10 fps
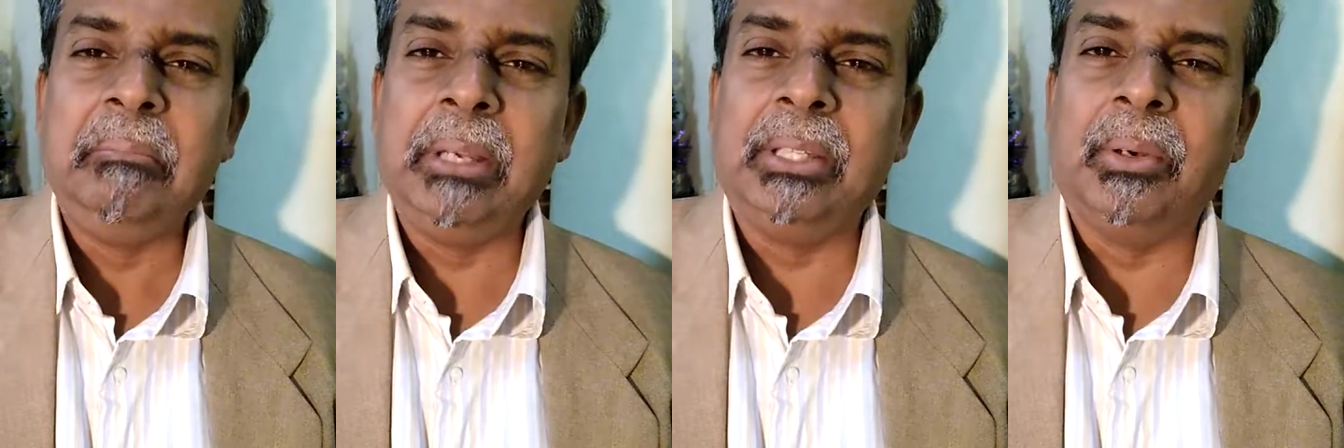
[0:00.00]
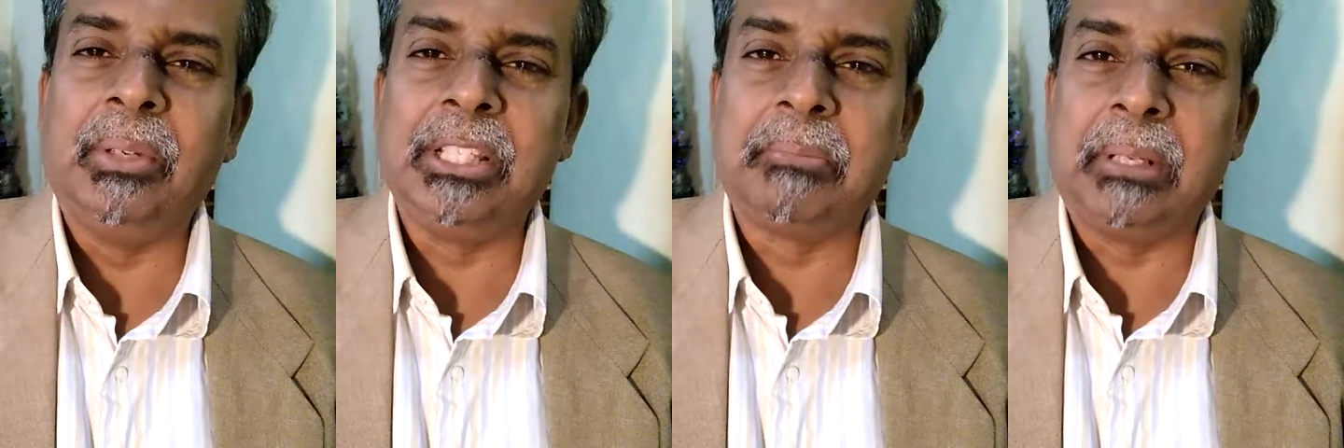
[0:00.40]
May the
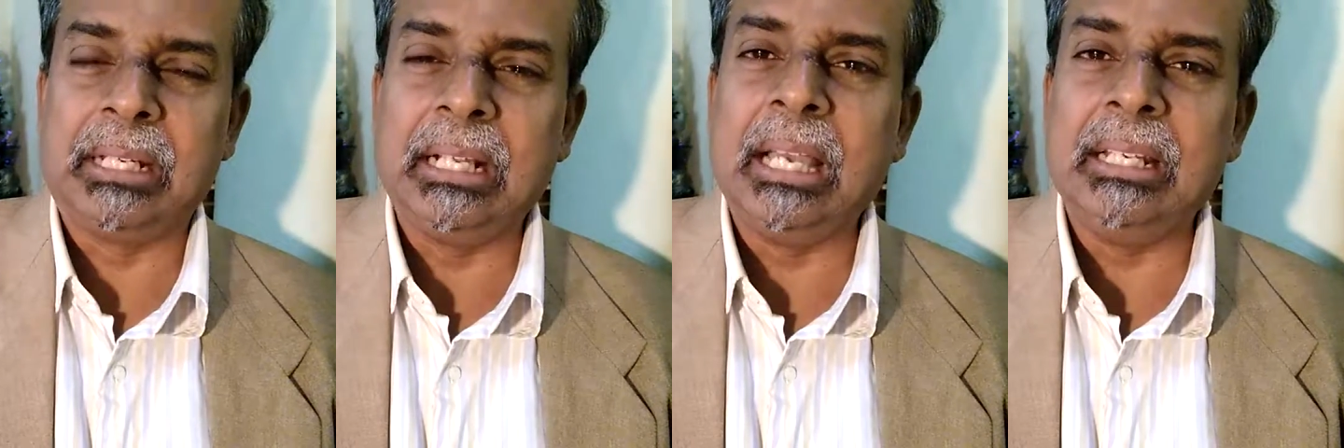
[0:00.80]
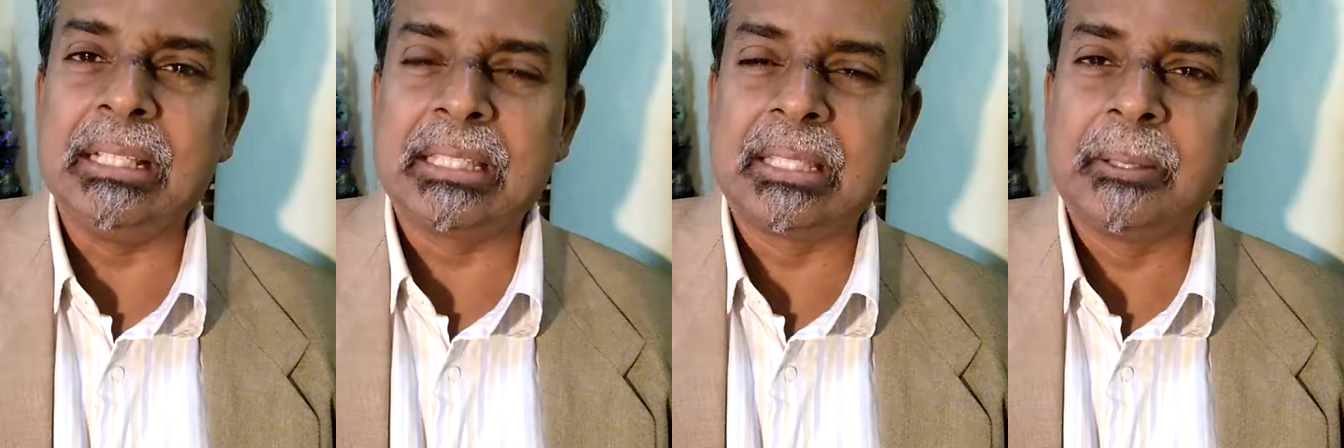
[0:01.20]
Holy Spirit guide
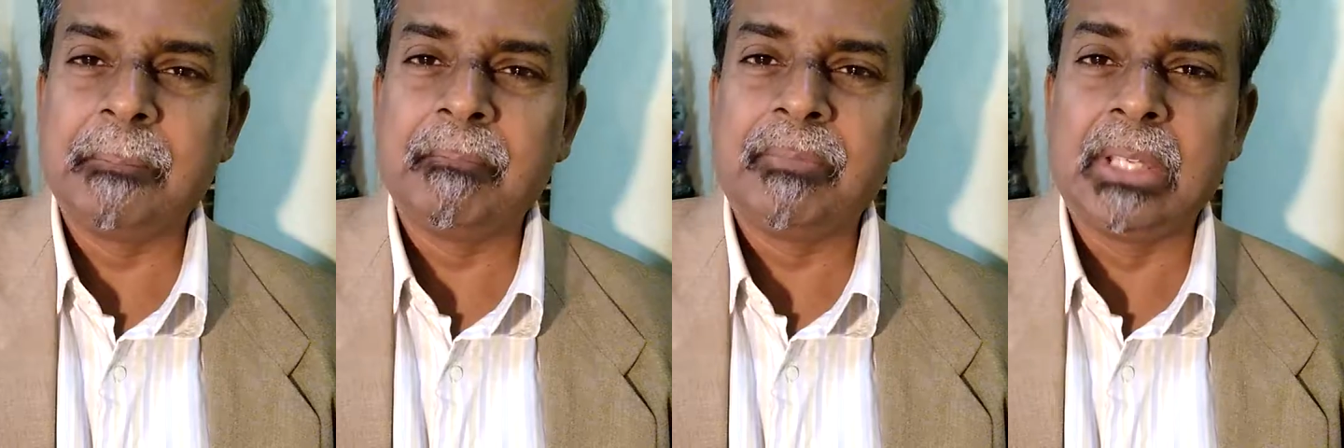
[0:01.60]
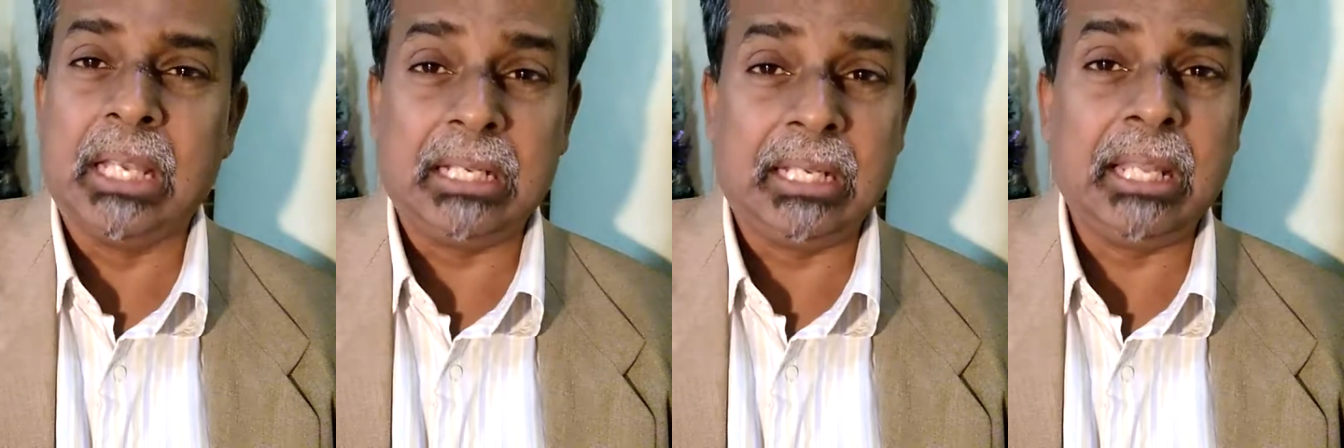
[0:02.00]
us
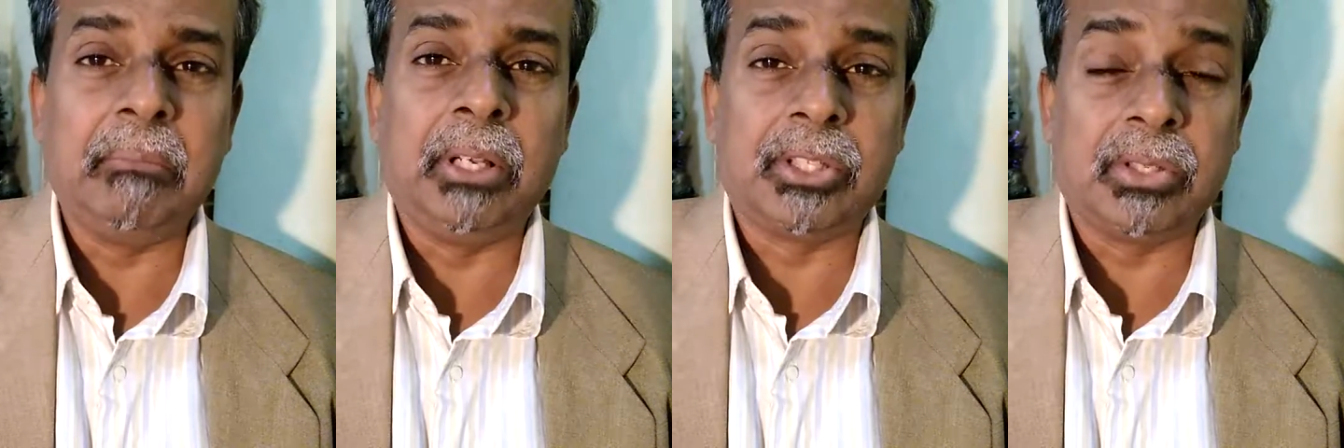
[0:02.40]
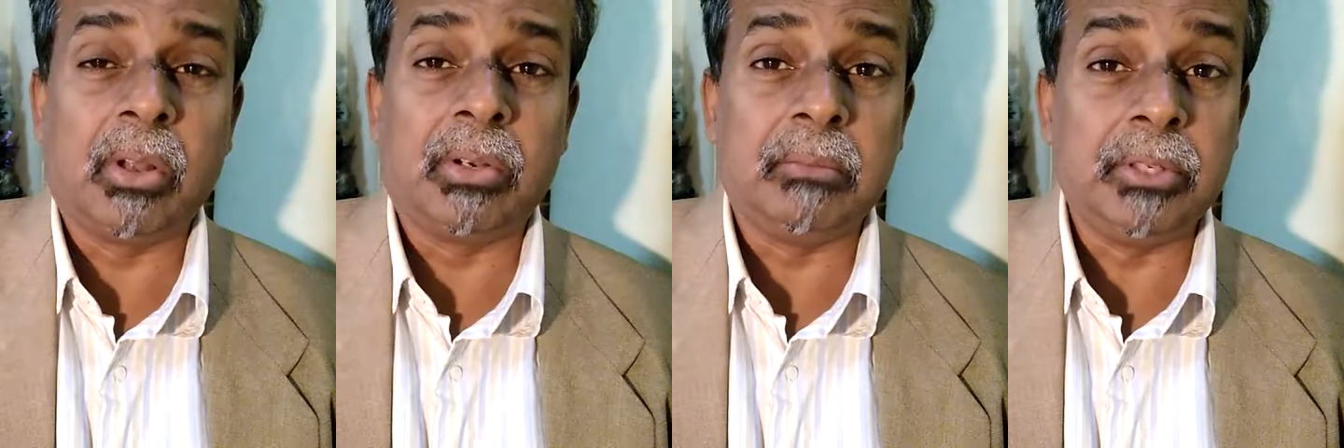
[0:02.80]
and enable us
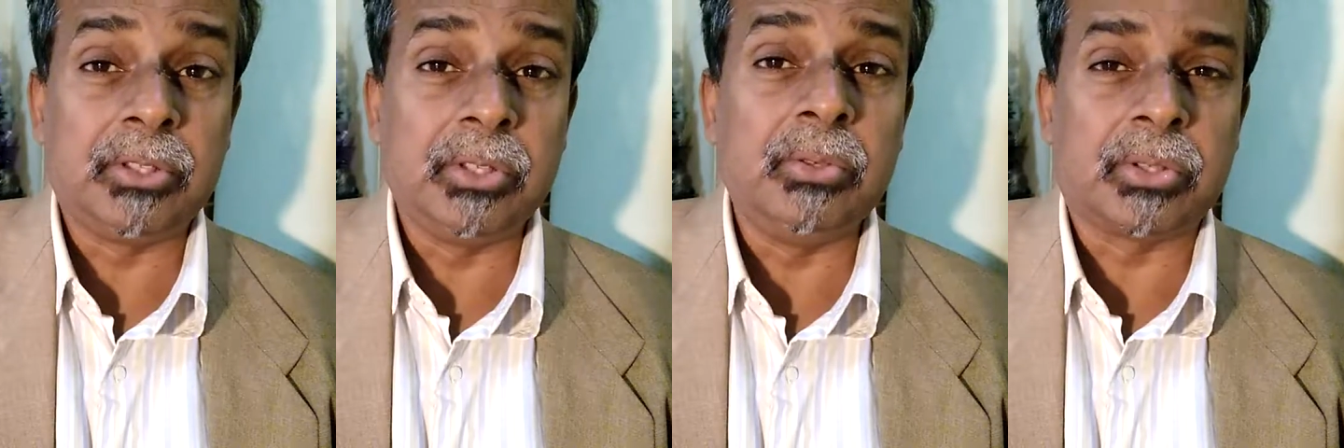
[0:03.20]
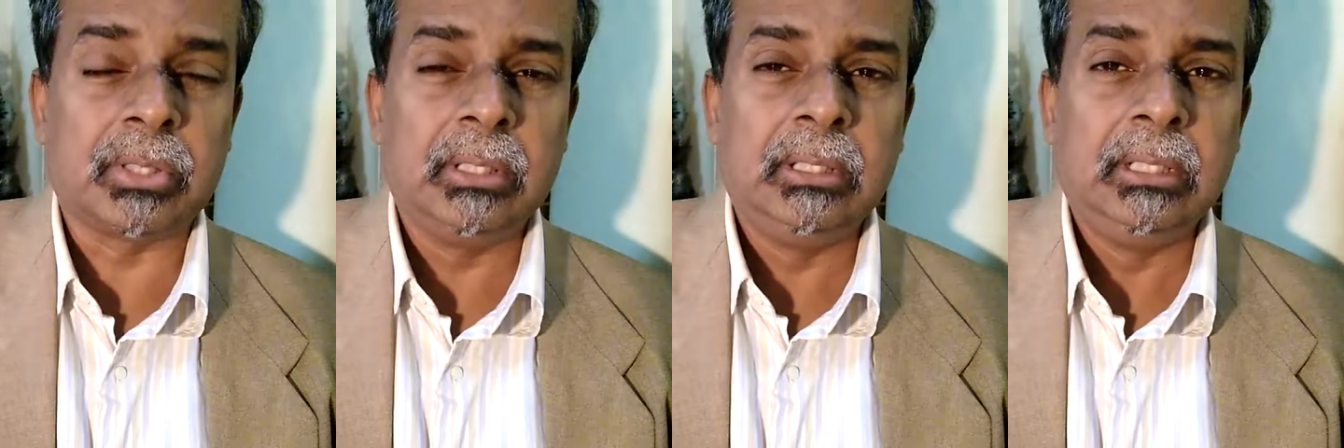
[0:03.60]
not to misuse